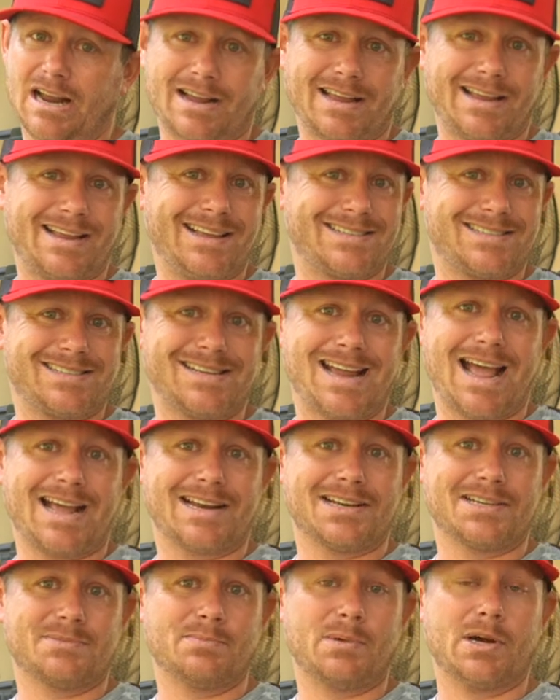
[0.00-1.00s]
not going to get
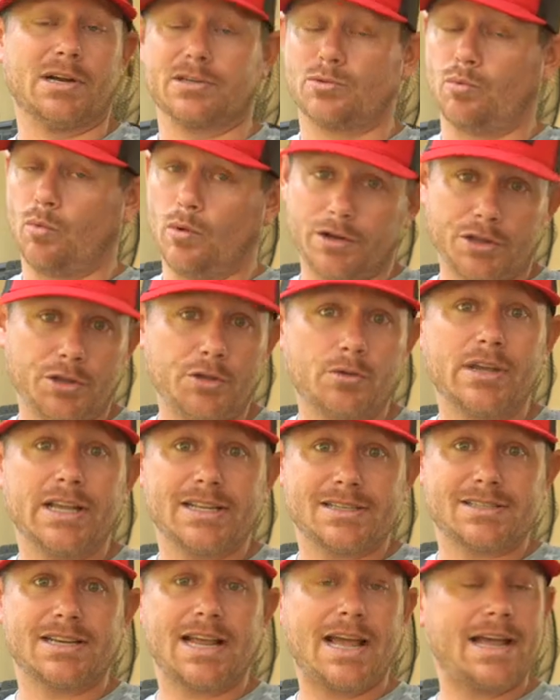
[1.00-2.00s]
snagged as much. Will you
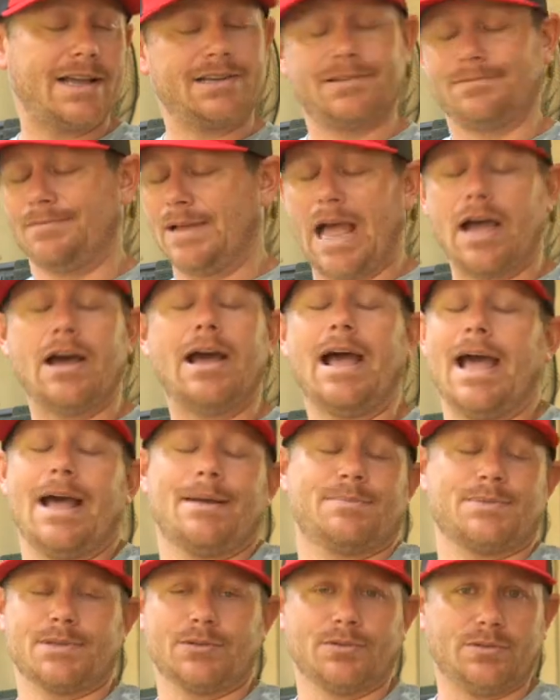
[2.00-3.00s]
get snagged?
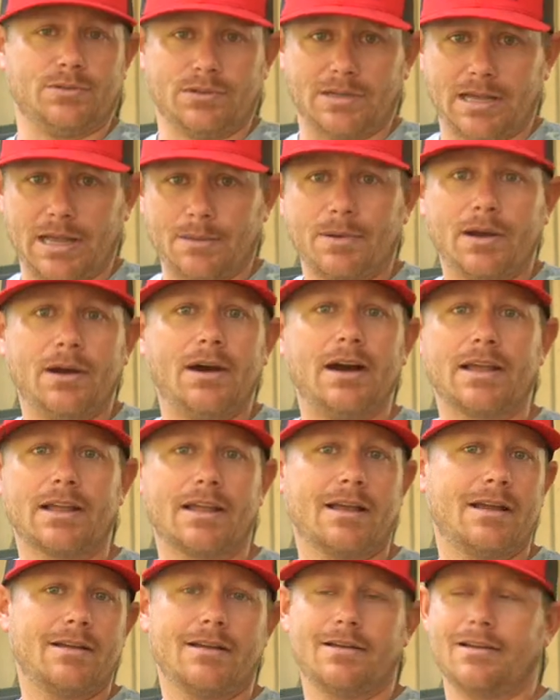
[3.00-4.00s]
Absolutely. I mean,
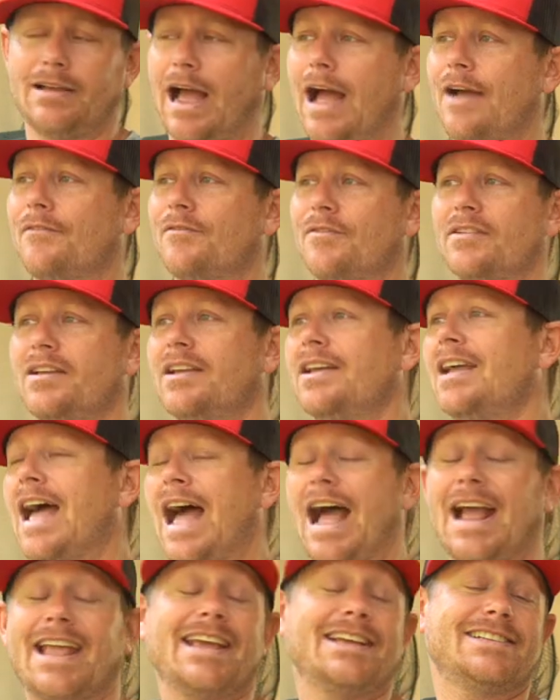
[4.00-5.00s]
like, I
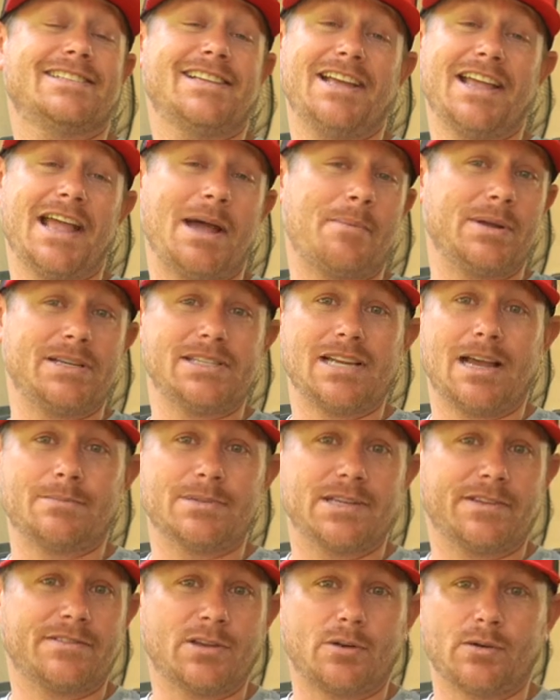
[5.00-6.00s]
I can't tell you how many
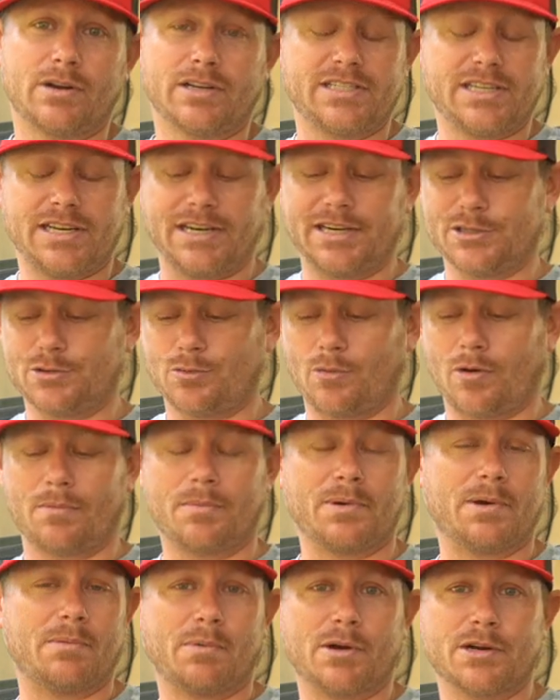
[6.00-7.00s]
times I've thrown a ten inch
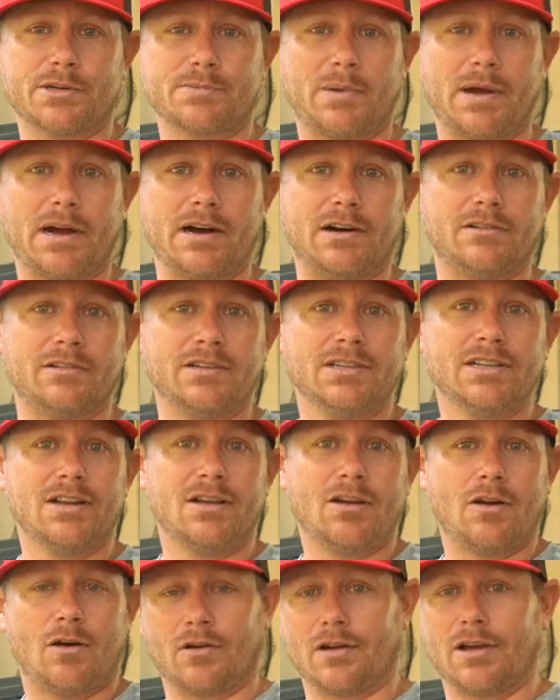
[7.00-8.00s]
worm in a brush pile
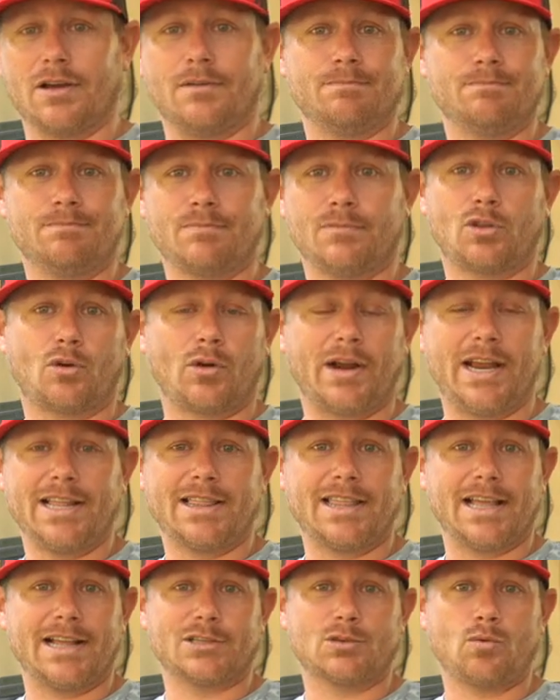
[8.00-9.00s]
on a three
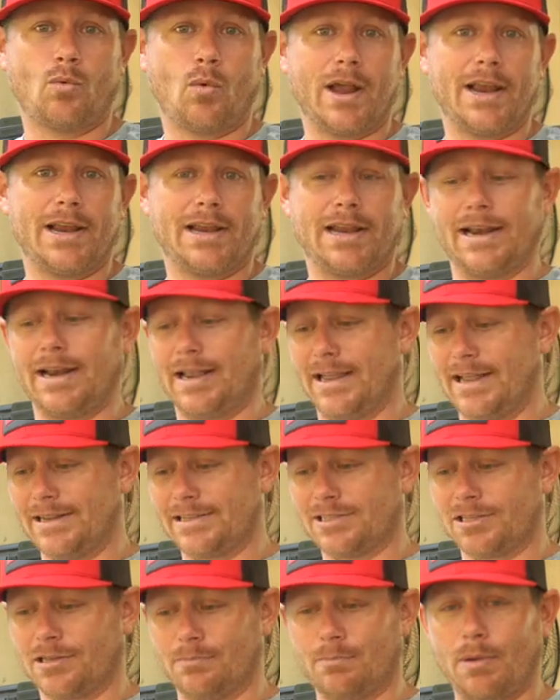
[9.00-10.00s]
eighths ounce weight, and it
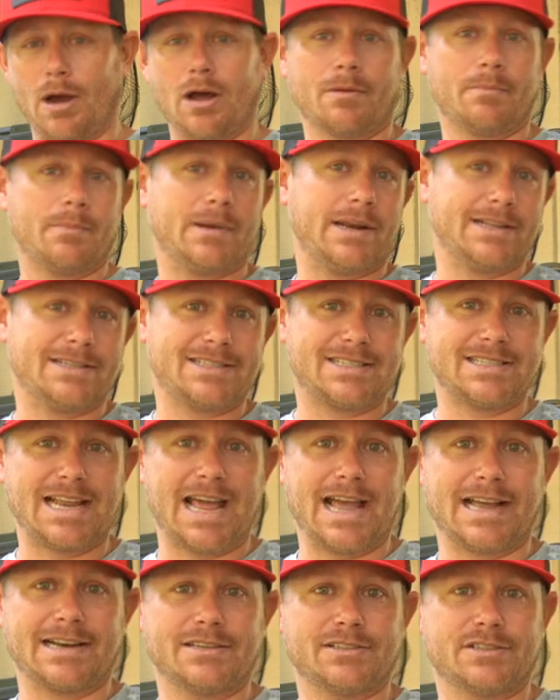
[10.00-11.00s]
gets to the bottom and it's
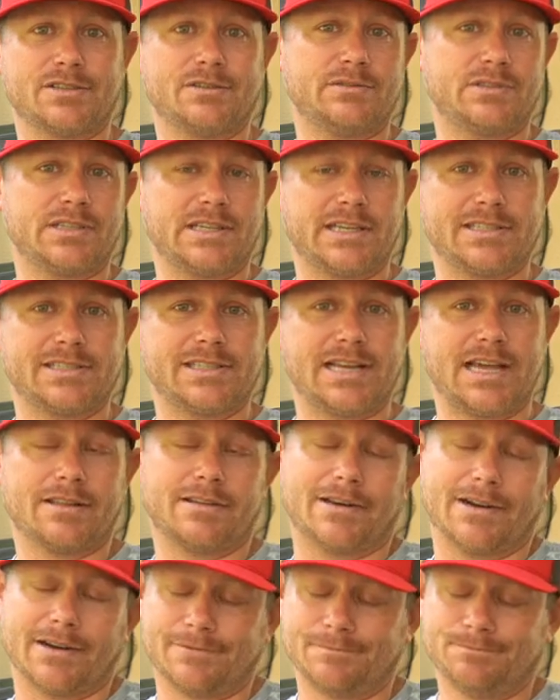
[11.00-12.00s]
snagged as soon as it gets
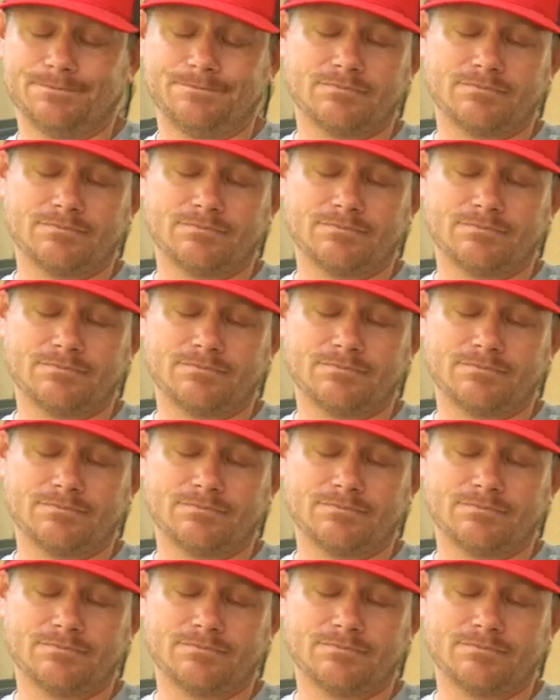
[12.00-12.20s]
down there.